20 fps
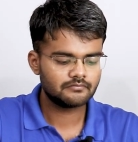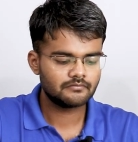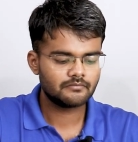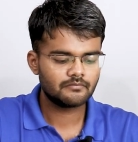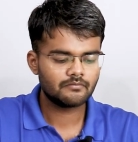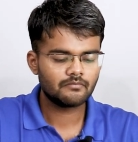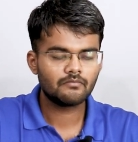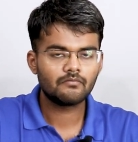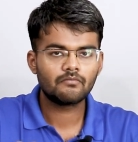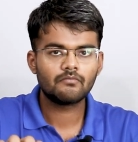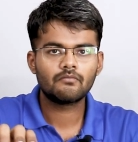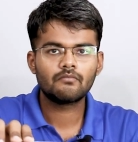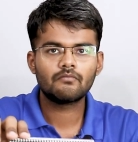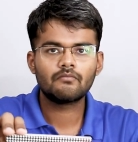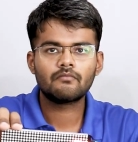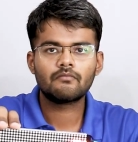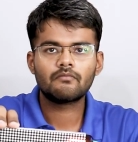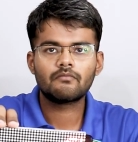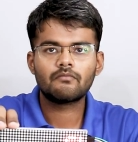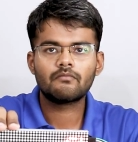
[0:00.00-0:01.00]

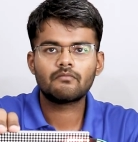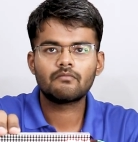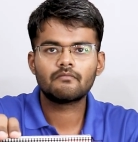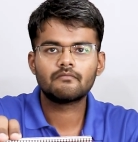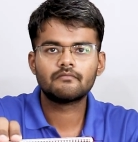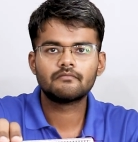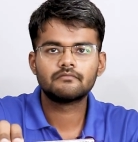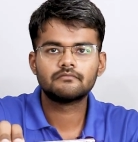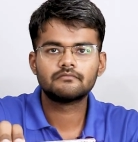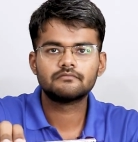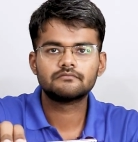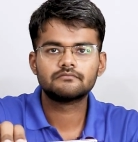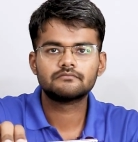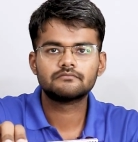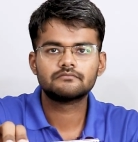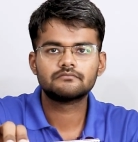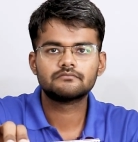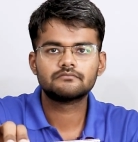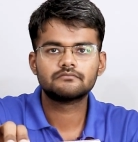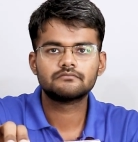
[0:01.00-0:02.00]

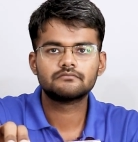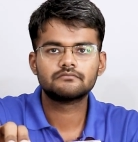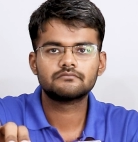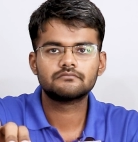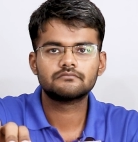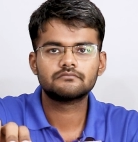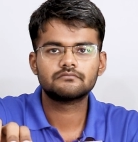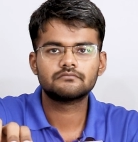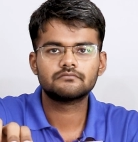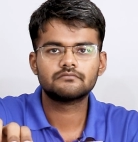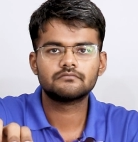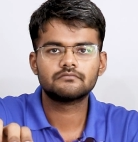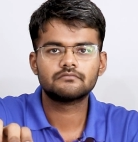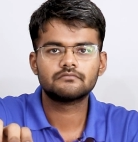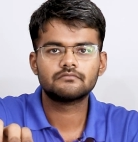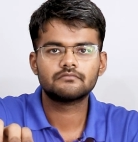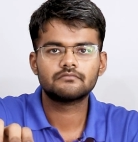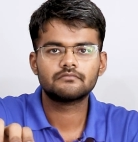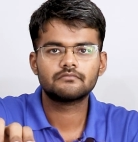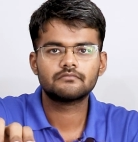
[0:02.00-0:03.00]

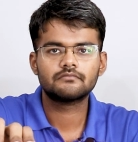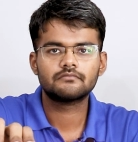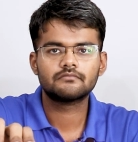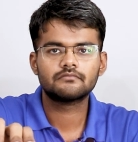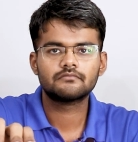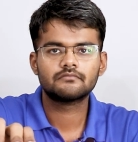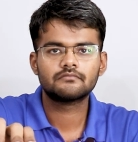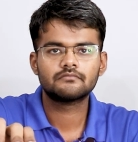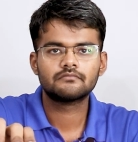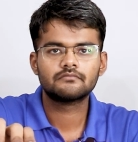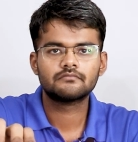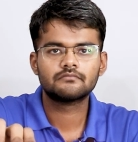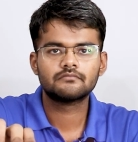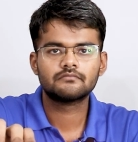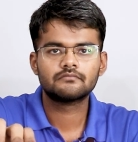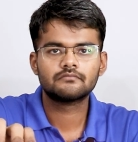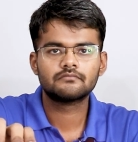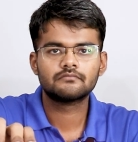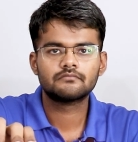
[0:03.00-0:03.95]
Nobody speaks.